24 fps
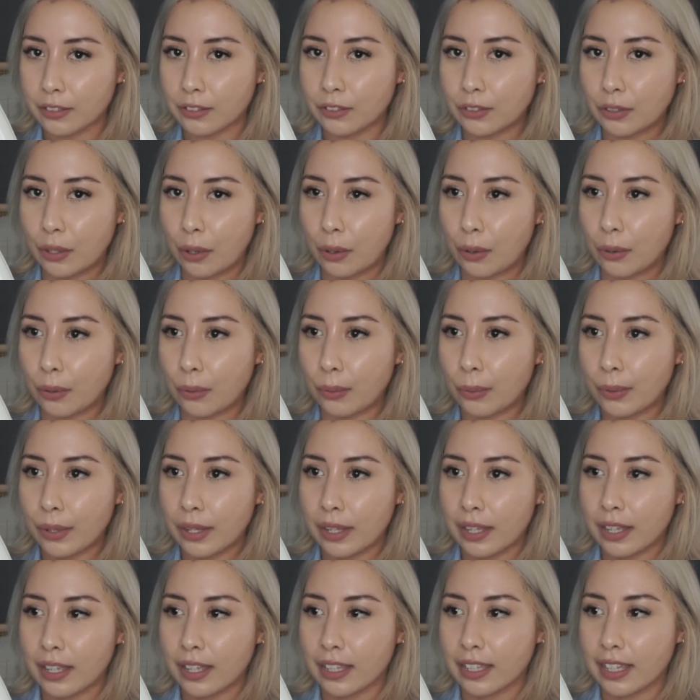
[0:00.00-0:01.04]
So
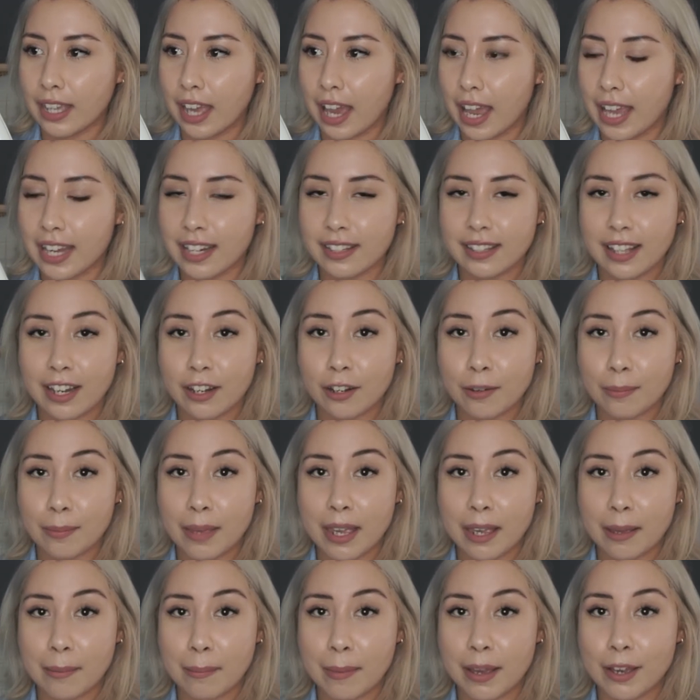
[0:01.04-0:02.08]
yeah, I decided to
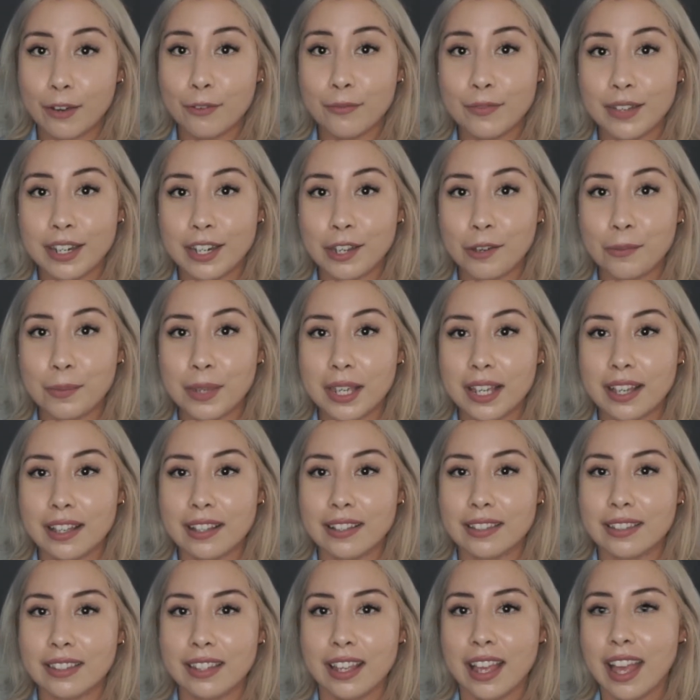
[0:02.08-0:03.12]
make my own video
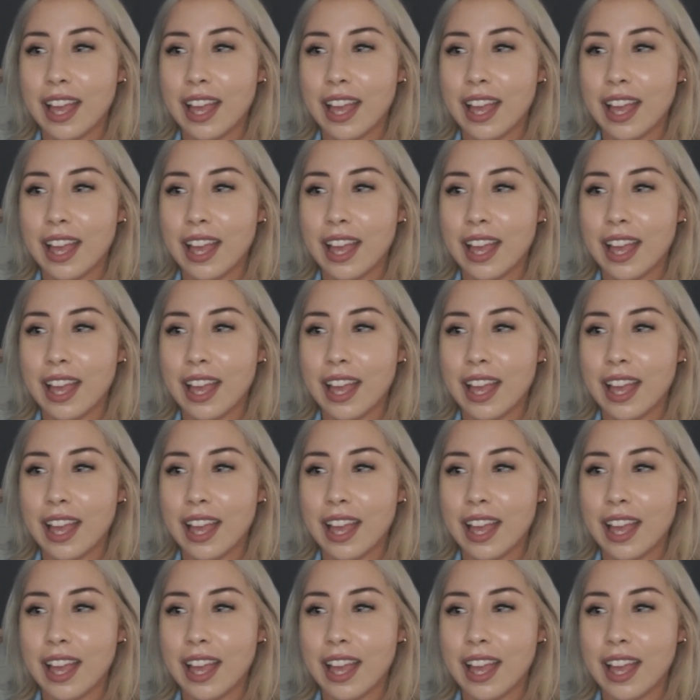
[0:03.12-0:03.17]
because